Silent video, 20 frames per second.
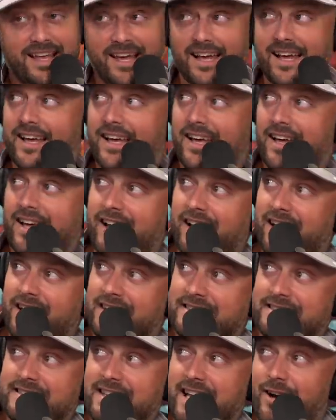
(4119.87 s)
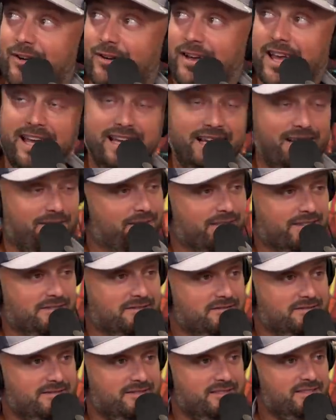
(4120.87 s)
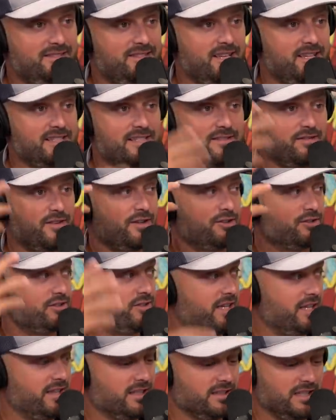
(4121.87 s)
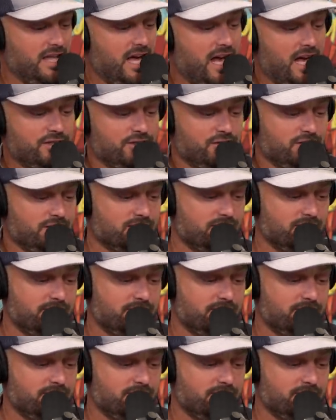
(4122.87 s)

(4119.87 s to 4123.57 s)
A snail can't even, doesn't even understand the logic